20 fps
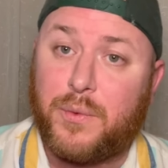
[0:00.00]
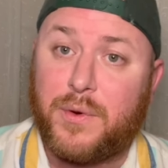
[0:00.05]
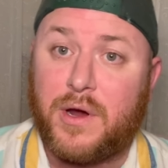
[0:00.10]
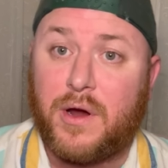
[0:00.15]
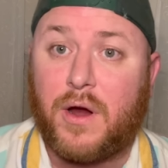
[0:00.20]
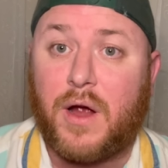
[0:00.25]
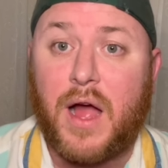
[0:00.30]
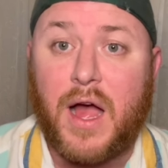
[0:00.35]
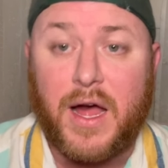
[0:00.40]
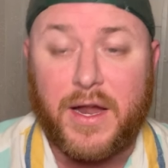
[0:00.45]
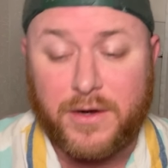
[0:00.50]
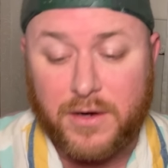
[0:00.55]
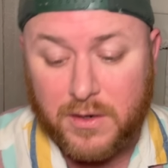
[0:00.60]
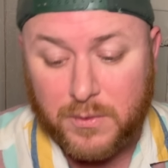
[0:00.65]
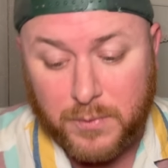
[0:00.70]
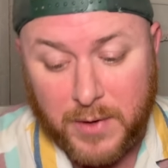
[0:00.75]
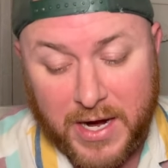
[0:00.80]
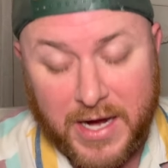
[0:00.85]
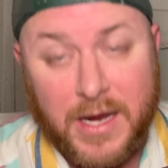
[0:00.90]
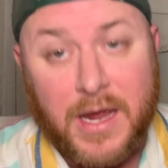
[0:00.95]
We are on our
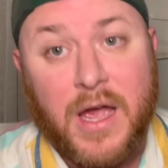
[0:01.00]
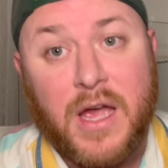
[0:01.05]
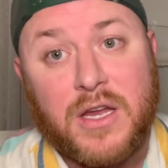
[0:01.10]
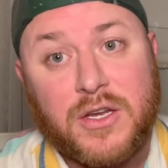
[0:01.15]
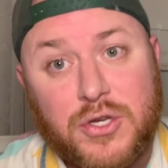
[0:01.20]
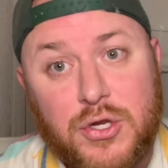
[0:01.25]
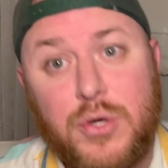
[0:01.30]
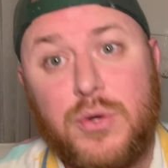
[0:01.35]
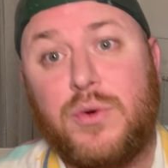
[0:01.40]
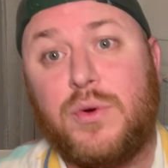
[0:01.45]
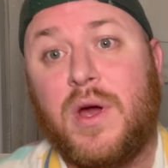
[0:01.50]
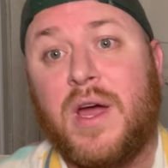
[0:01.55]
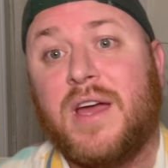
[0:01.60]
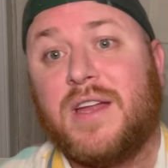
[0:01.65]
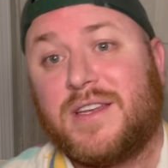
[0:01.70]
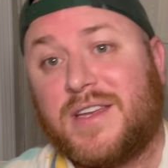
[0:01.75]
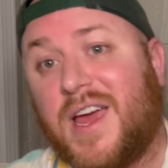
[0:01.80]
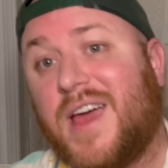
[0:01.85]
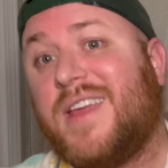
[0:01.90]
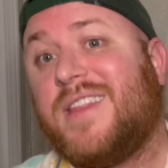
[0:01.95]
way to
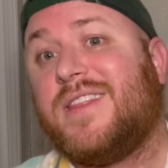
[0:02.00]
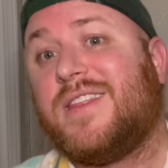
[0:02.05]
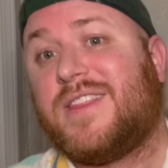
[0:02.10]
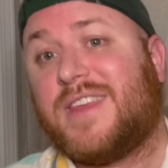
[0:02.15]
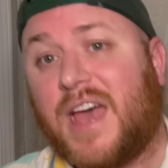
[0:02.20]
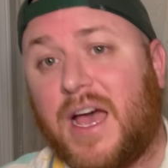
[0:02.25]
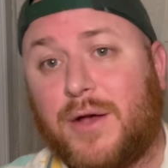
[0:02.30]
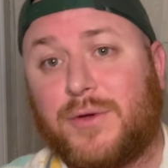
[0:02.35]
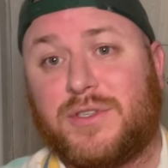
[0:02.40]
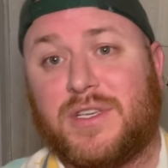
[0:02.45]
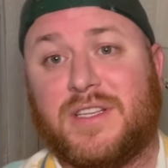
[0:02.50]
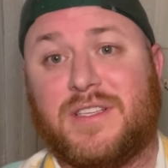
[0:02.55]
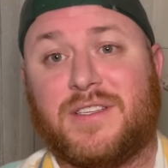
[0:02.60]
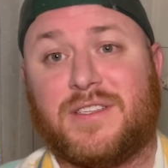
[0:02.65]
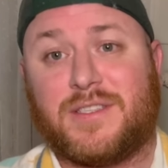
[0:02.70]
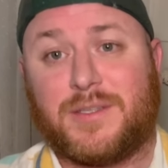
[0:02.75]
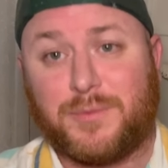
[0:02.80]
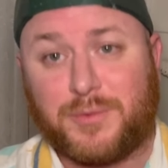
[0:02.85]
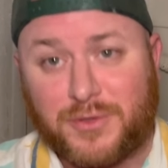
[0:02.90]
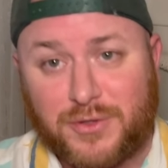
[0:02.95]
10,000
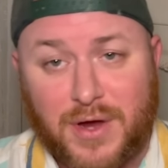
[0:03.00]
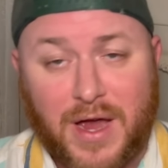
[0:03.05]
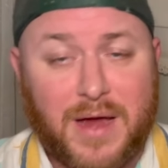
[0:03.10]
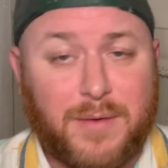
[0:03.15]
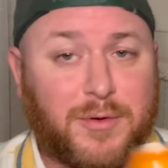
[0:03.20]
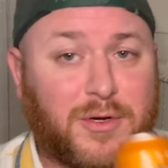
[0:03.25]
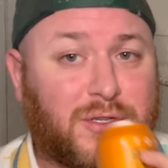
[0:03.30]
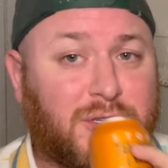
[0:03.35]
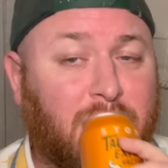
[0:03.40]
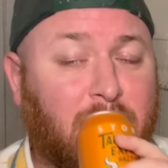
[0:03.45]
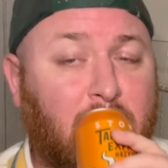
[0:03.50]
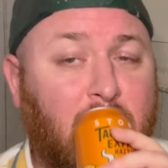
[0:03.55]
subscribers.